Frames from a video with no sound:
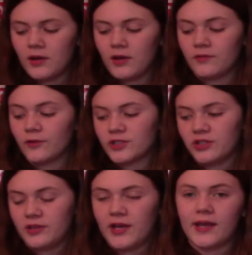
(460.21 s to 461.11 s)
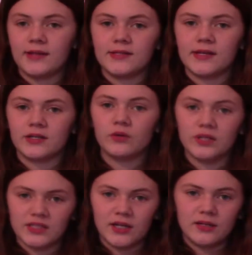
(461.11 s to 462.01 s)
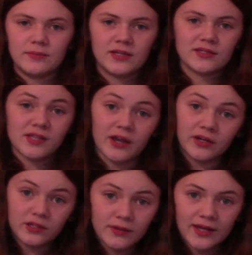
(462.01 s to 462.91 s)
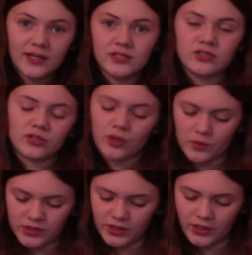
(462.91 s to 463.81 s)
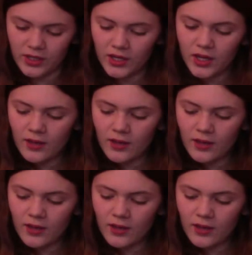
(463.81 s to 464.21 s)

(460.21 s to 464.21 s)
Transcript: Unfortunately, I can't take a quiz on it because I already read it and took a quiz on it,